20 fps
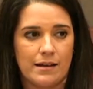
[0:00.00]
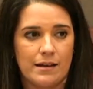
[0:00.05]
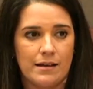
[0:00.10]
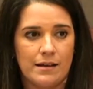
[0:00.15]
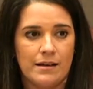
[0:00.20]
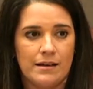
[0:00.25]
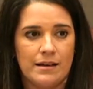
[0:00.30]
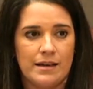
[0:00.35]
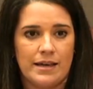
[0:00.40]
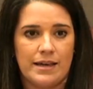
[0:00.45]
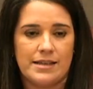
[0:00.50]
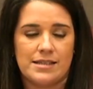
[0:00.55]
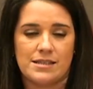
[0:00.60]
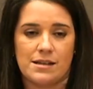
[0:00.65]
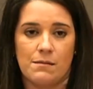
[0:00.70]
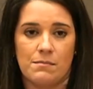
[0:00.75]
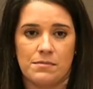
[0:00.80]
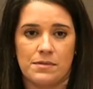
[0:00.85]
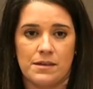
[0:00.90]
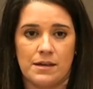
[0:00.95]
is
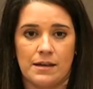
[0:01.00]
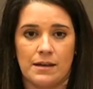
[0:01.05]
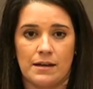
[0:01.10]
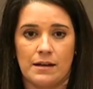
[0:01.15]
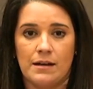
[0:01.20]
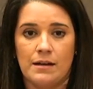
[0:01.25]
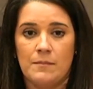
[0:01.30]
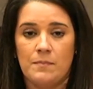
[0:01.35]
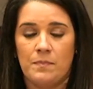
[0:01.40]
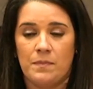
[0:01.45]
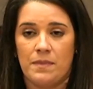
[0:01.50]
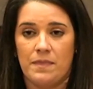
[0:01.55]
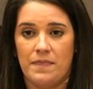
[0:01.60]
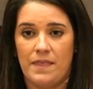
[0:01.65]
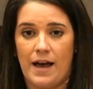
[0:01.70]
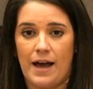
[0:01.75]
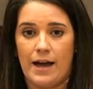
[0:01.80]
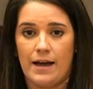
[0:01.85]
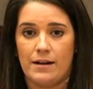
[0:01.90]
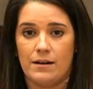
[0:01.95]
something
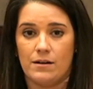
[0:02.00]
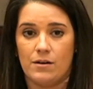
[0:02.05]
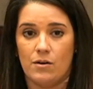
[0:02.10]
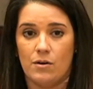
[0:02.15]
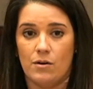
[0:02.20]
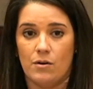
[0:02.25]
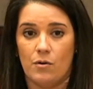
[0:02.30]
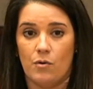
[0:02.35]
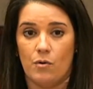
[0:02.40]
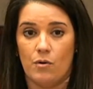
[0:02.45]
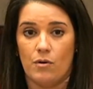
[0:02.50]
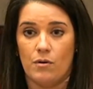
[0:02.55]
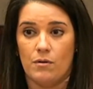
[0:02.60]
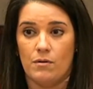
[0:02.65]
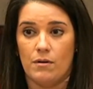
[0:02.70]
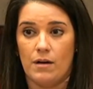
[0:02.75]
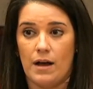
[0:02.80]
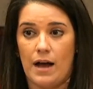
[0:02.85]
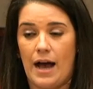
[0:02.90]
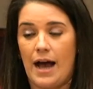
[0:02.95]
that
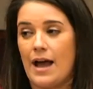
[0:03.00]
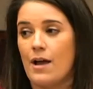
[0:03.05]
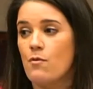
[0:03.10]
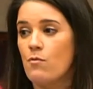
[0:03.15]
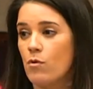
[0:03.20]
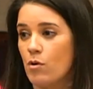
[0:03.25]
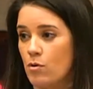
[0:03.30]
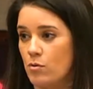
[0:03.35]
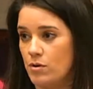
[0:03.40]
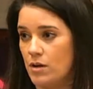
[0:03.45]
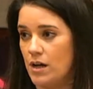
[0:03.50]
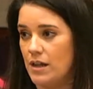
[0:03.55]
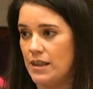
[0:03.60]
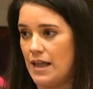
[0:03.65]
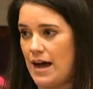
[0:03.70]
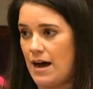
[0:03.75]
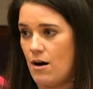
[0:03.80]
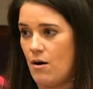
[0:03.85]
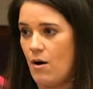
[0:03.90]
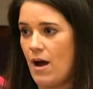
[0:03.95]
I won't
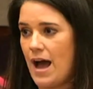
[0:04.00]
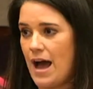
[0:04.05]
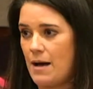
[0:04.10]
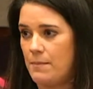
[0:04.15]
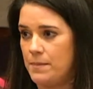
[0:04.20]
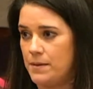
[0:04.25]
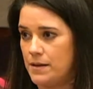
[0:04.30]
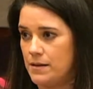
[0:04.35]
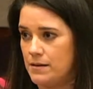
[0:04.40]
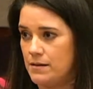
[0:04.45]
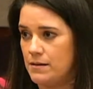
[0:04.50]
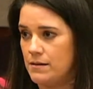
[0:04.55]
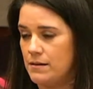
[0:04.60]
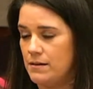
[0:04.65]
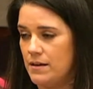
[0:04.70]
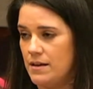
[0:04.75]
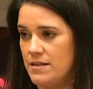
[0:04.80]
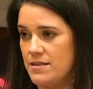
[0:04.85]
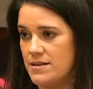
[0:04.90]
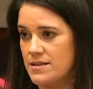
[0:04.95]
allow happen
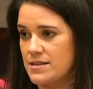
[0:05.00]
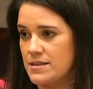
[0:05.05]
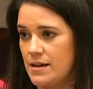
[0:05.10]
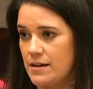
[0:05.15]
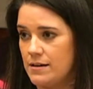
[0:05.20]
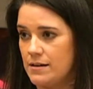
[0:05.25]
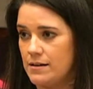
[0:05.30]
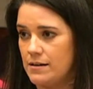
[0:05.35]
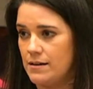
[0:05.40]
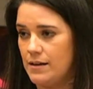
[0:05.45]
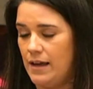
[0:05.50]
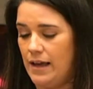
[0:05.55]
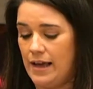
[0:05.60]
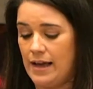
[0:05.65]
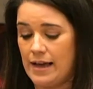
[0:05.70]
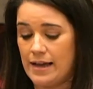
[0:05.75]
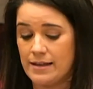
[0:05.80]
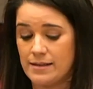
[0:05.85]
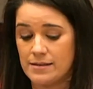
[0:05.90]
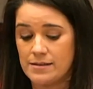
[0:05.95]
in the Senate.
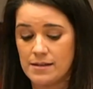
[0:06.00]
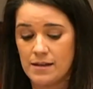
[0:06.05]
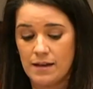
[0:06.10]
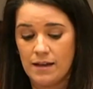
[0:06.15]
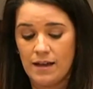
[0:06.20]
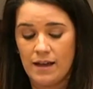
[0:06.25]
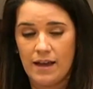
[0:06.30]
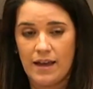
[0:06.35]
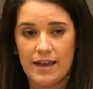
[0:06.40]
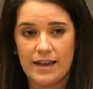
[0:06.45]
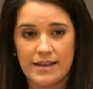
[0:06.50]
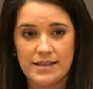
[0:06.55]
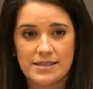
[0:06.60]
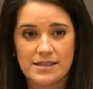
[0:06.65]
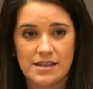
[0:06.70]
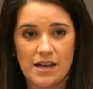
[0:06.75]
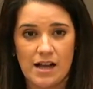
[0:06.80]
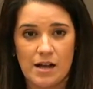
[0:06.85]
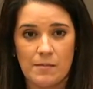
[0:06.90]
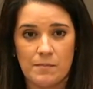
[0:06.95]
And it's
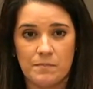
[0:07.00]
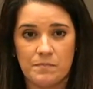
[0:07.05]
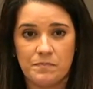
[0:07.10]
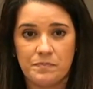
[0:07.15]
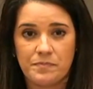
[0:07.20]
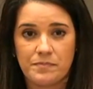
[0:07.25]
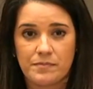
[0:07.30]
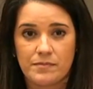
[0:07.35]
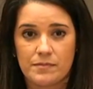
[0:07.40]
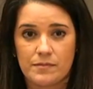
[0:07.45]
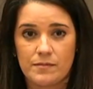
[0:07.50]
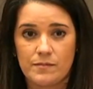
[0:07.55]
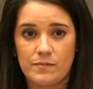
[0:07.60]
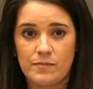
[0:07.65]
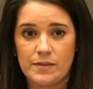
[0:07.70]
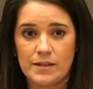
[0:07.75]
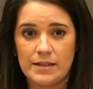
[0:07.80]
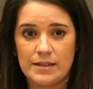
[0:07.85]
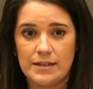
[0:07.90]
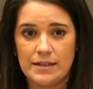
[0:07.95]

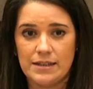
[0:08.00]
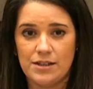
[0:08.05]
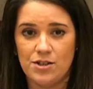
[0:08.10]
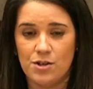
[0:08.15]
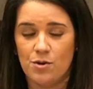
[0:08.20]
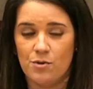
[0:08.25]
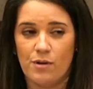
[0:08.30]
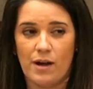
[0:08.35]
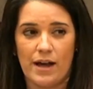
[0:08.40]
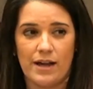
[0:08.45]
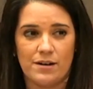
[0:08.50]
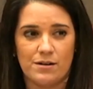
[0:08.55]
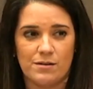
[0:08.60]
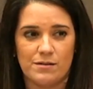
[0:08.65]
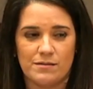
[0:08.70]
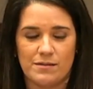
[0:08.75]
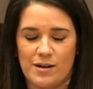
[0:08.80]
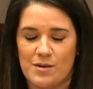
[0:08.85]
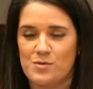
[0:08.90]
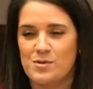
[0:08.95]

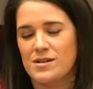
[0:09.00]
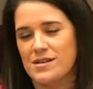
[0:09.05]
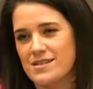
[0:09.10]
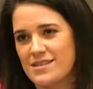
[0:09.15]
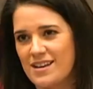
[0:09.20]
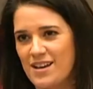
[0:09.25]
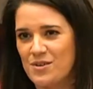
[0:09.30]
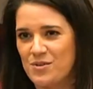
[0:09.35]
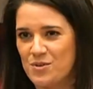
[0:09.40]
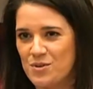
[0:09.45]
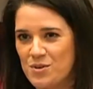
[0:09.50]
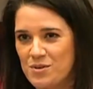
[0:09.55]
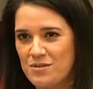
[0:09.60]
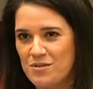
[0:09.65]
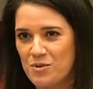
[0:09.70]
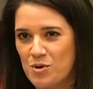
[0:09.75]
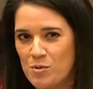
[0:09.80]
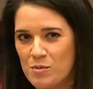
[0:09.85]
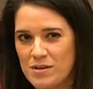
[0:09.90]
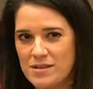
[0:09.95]
I was going to say I don't
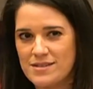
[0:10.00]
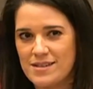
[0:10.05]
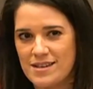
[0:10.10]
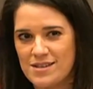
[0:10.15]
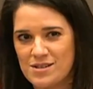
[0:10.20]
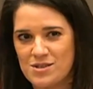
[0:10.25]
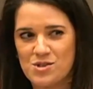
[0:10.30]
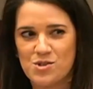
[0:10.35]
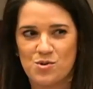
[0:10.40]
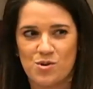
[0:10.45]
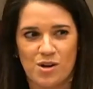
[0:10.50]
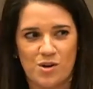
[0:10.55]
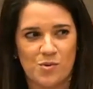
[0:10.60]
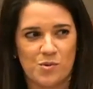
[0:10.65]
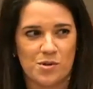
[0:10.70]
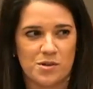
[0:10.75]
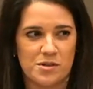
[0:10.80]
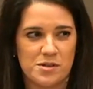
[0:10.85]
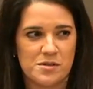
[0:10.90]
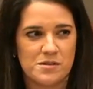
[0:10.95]
normally say such strong
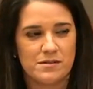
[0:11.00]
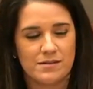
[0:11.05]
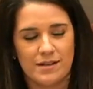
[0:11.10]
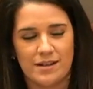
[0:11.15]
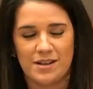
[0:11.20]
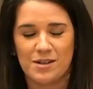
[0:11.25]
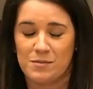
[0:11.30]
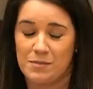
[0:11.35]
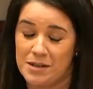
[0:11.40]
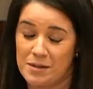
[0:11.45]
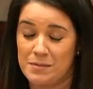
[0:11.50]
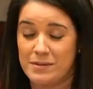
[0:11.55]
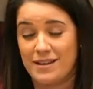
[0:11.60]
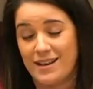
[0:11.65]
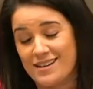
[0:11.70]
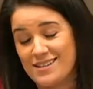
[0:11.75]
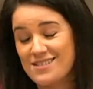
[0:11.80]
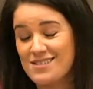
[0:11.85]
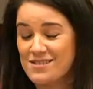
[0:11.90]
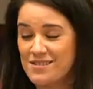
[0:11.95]
words in committee, but
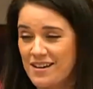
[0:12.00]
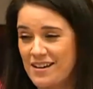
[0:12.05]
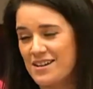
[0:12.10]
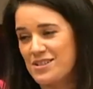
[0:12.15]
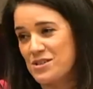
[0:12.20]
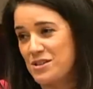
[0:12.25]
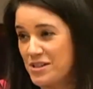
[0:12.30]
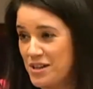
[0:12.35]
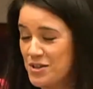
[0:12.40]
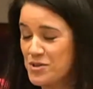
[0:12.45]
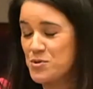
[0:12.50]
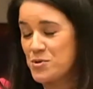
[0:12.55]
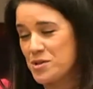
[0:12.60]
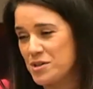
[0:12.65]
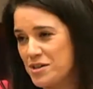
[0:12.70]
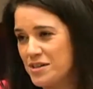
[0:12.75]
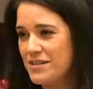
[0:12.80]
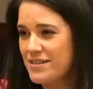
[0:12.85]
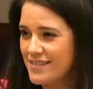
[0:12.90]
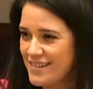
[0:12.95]
that's actually not true at
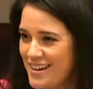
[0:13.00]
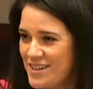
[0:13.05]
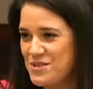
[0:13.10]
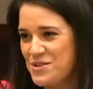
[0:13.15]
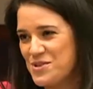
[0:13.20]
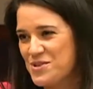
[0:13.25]
all. I do.